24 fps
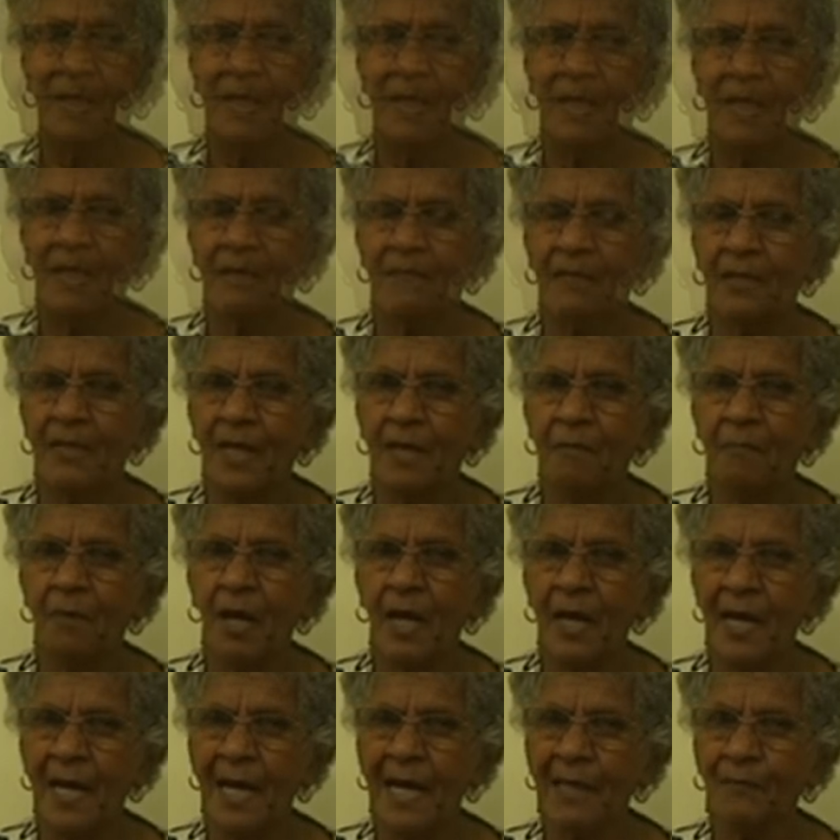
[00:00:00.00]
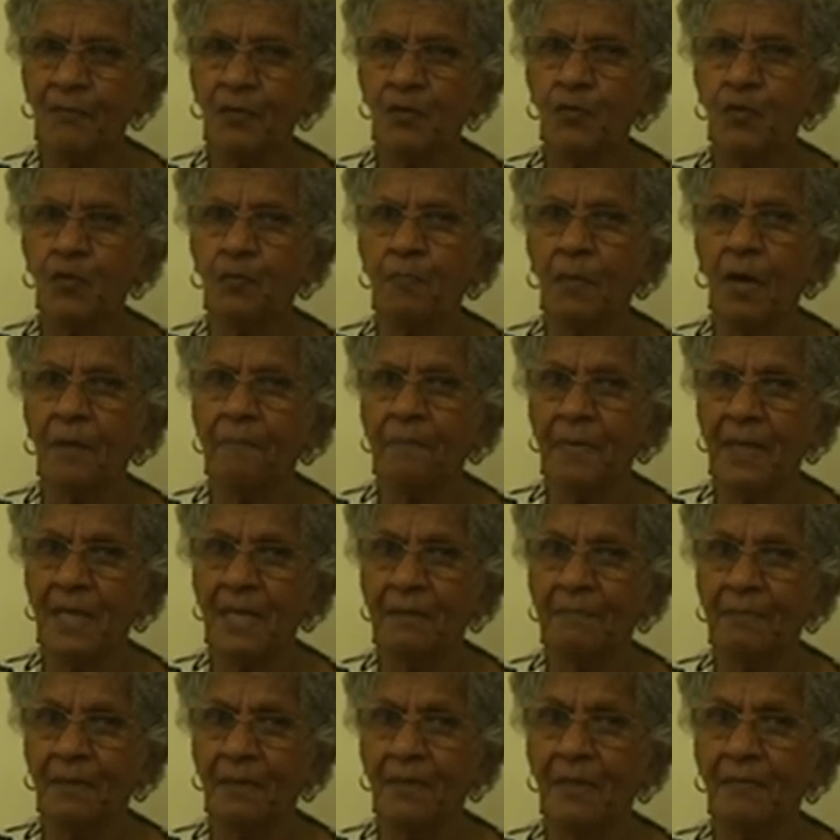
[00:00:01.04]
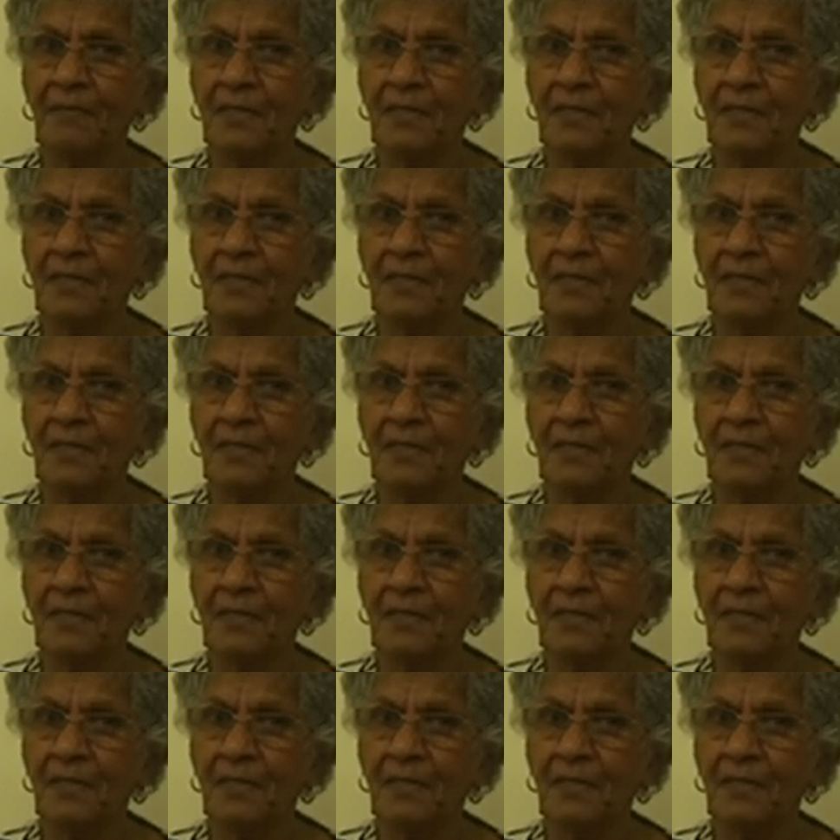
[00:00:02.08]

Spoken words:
Even though my heart was with my people,